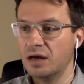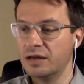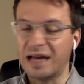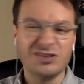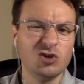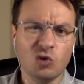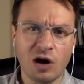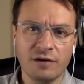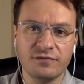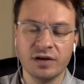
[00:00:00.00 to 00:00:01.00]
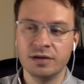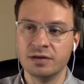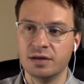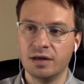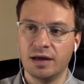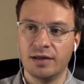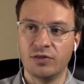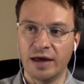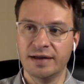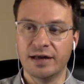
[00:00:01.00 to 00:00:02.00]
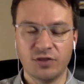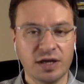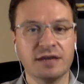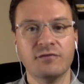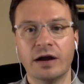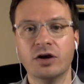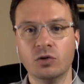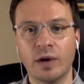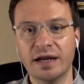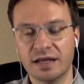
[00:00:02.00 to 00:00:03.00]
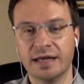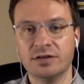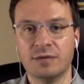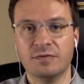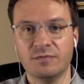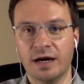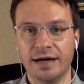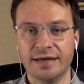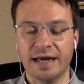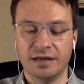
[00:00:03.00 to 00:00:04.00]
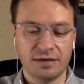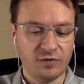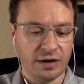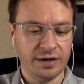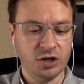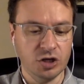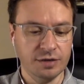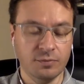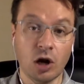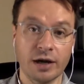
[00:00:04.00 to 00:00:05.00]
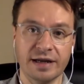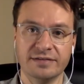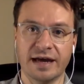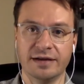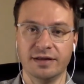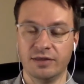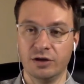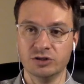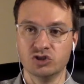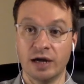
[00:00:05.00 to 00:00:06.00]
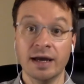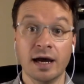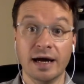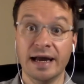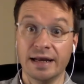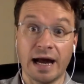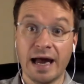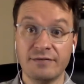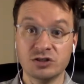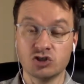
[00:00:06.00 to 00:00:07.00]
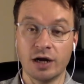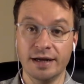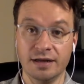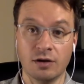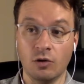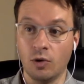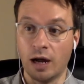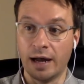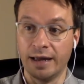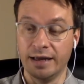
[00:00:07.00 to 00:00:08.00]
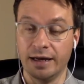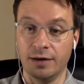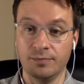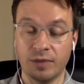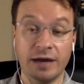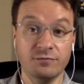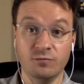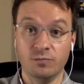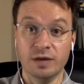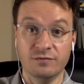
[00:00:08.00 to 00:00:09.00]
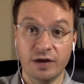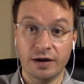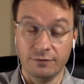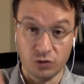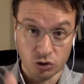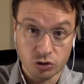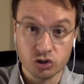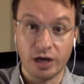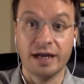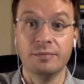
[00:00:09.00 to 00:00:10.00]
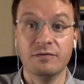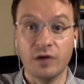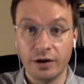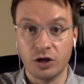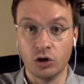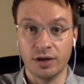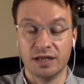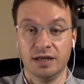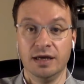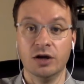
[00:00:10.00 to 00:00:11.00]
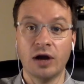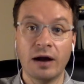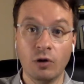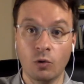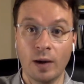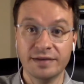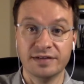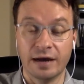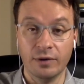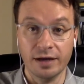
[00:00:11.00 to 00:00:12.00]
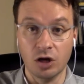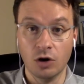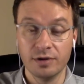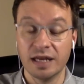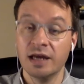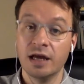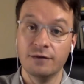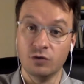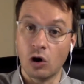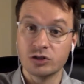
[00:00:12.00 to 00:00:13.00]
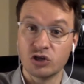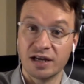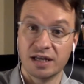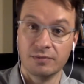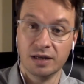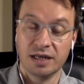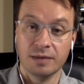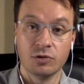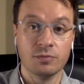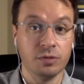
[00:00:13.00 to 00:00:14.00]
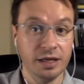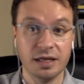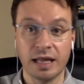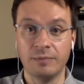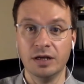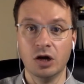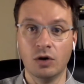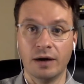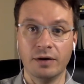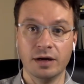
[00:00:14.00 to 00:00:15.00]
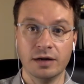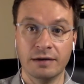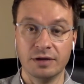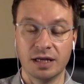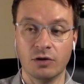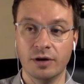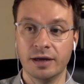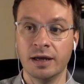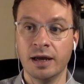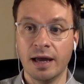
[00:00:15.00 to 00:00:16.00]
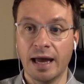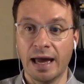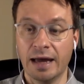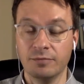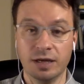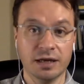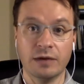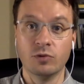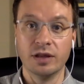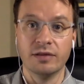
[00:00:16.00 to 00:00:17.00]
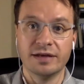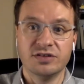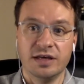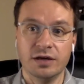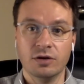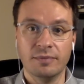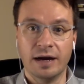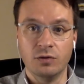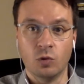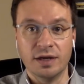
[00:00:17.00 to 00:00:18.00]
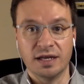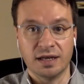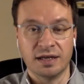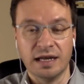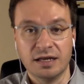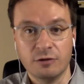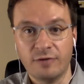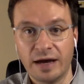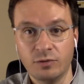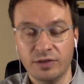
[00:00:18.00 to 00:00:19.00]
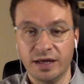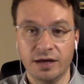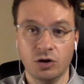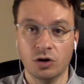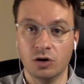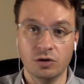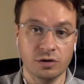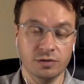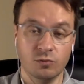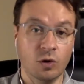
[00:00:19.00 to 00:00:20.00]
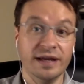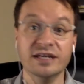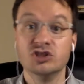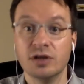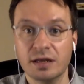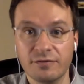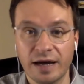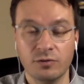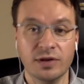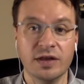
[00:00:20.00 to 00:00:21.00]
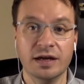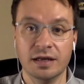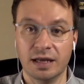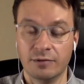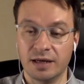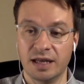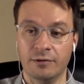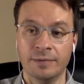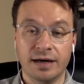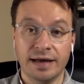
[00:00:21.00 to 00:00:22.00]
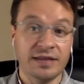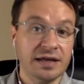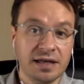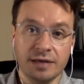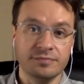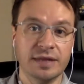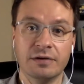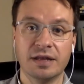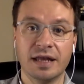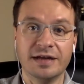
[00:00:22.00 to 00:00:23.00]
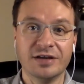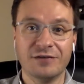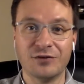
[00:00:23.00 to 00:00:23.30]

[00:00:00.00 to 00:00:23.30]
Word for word: not too often then I think it's a very good way to stay top of mind, and it's a very good marketing tactic that you can try. Again, I haven't tried it, so I um, I'd be very if you do try it, I'd be very curious to hear how it went, how it goes. If you are trying something similar, please let me know how it, how it's going, and because I really like to hear about what success you've had with it or, or what issues you've had with it, et cetera, et cetera. Uh, and that's it. That was the idea